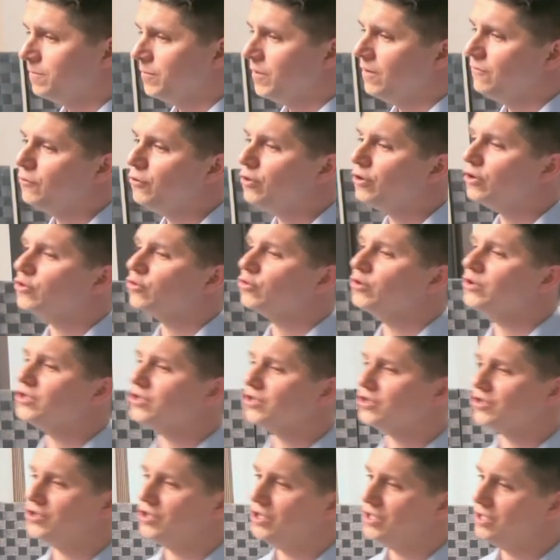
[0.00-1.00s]
If you're a
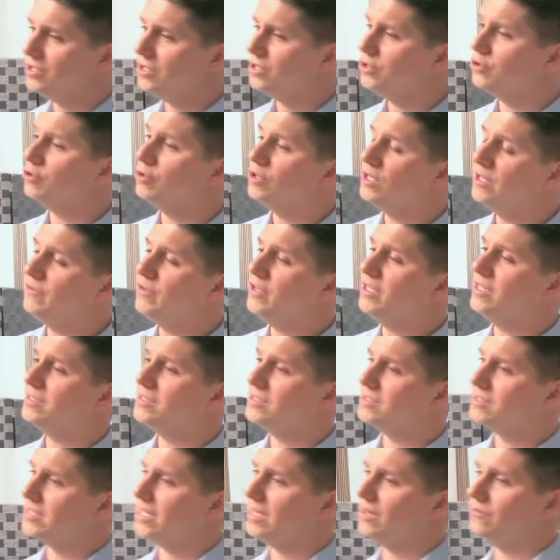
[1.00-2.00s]
Christian and you're living in
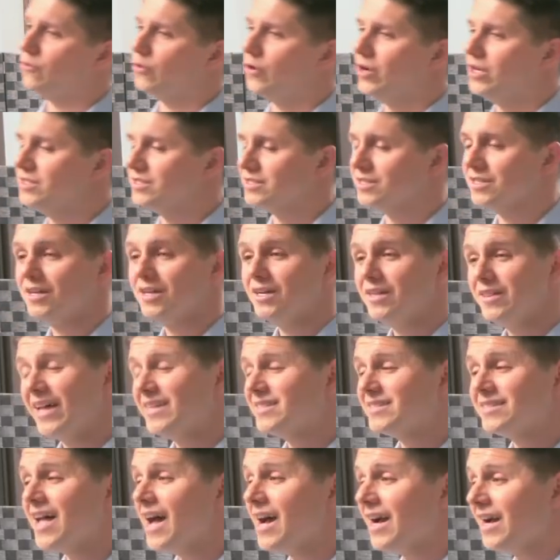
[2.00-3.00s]
the state of grace,
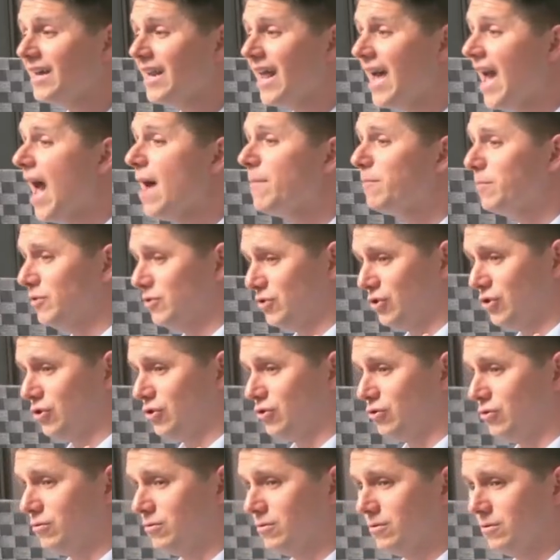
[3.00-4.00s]
that's not going to happen to
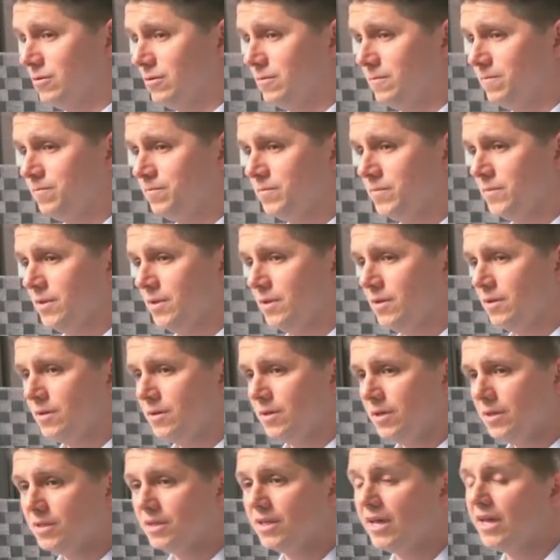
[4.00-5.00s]

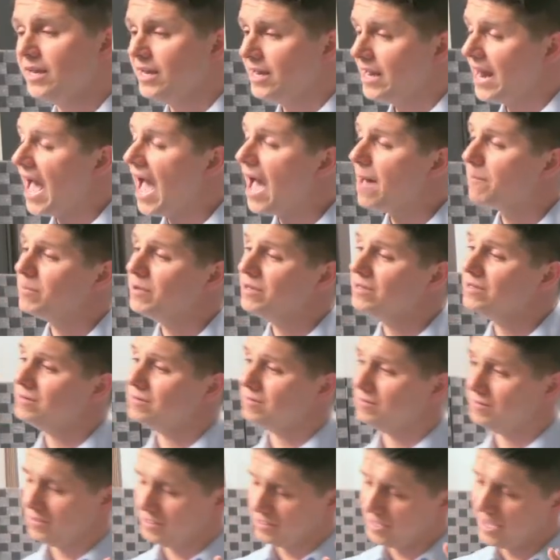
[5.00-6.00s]
you. Can it happen?
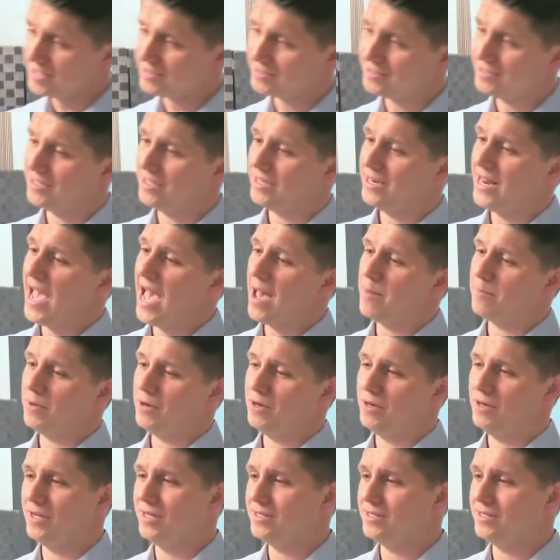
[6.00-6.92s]
Yes, it can happen.